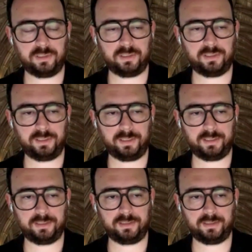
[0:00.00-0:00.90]

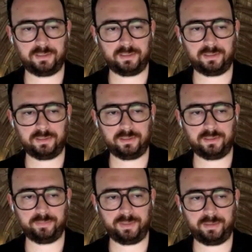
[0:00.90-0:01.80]
that
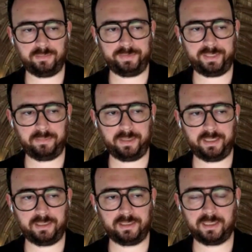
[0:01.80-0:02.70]
they
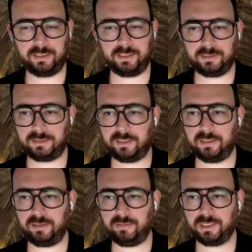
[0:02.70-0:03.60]
may not
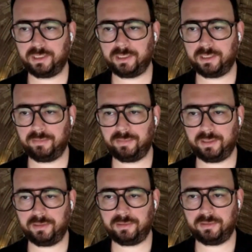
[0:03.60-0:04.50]
necessarily belong in the
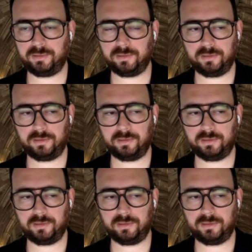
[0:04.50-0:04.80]
model.